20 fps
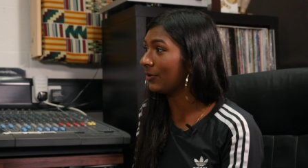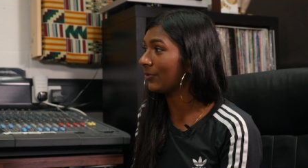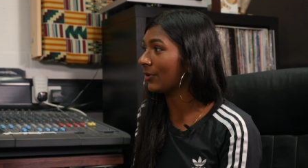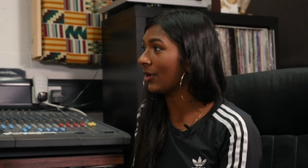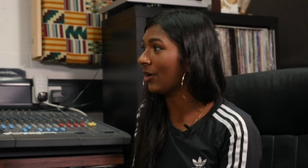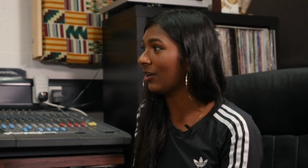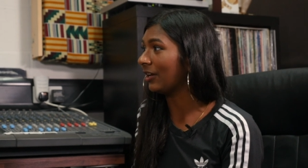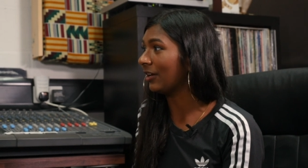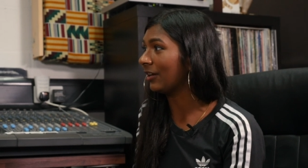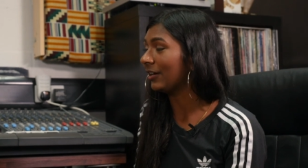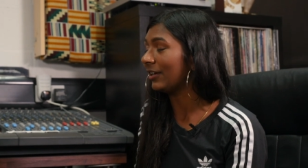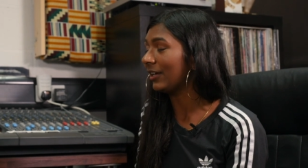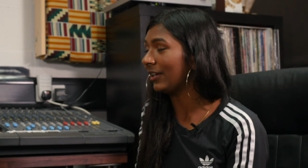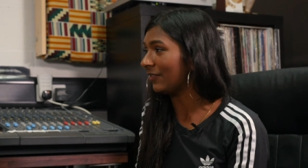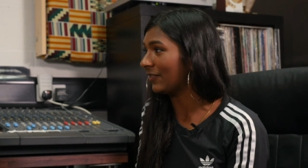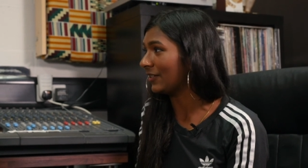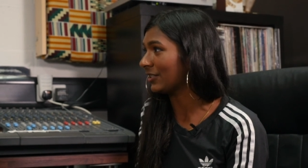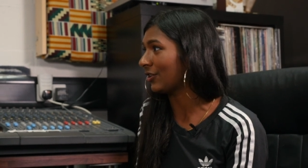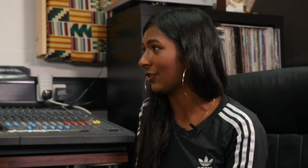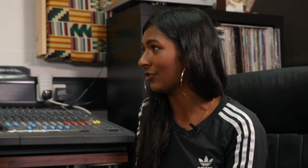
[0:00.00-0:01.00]
of colour
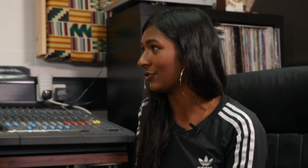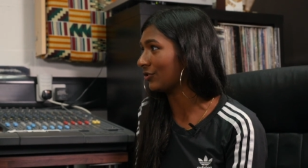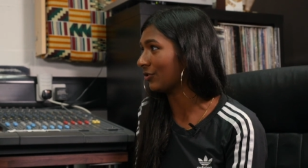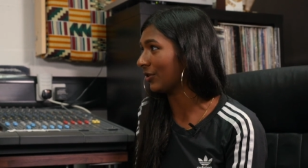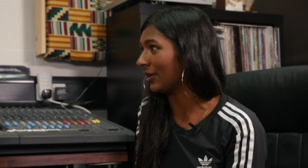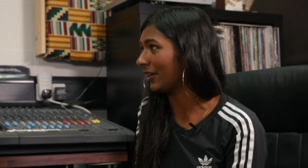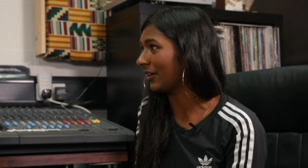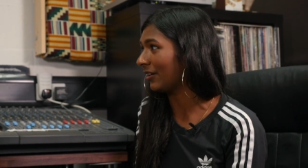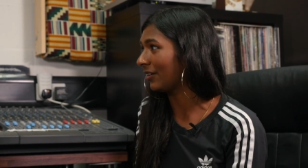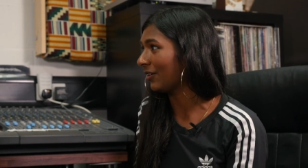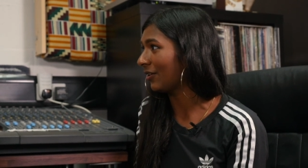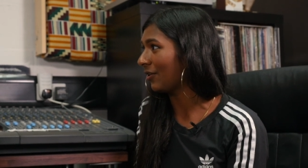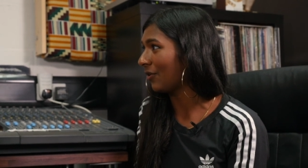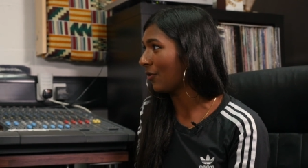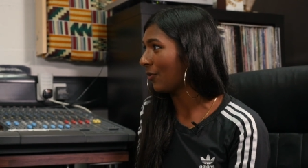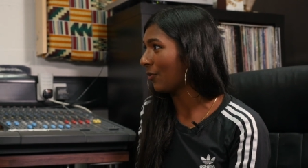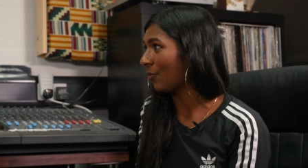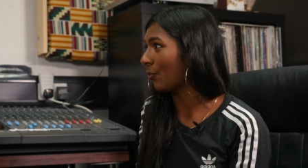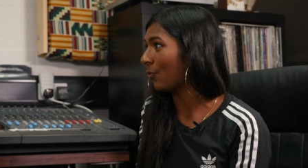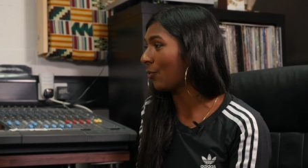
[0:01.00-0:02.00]
in this country.
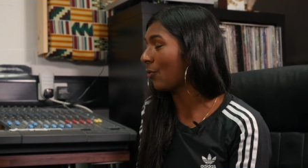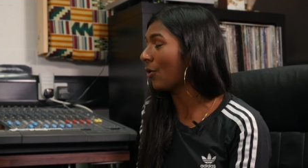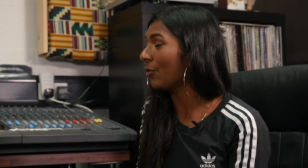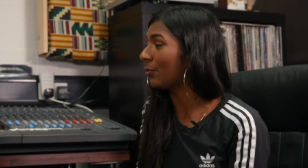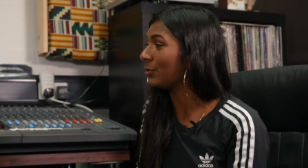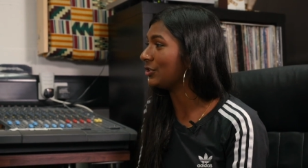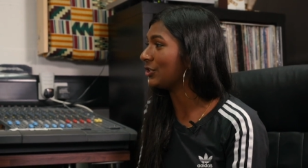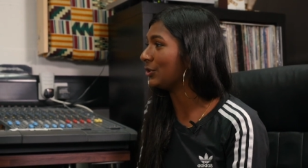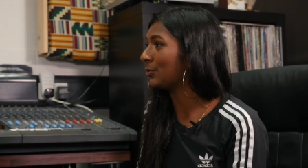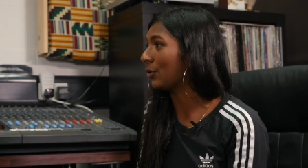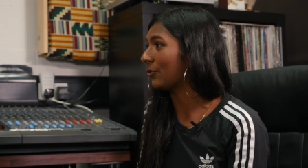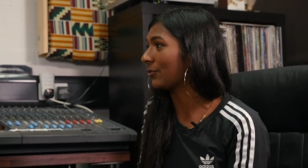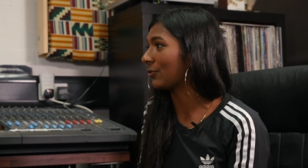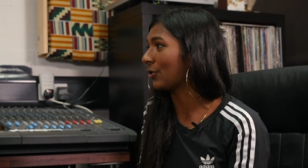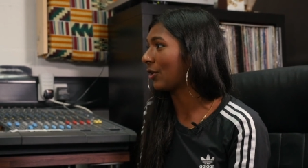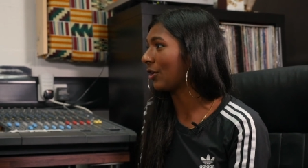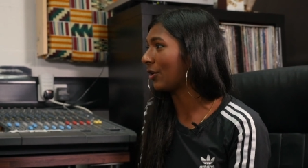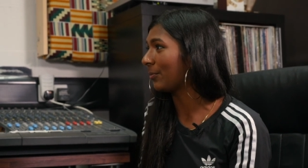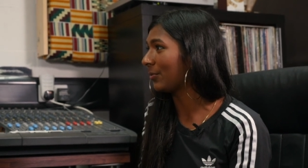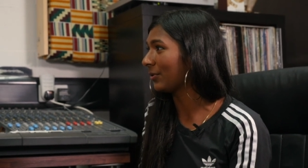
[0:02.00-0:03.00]
What would you
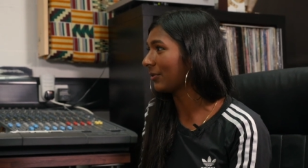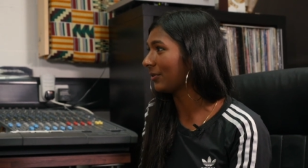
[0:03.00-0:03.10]
offer up?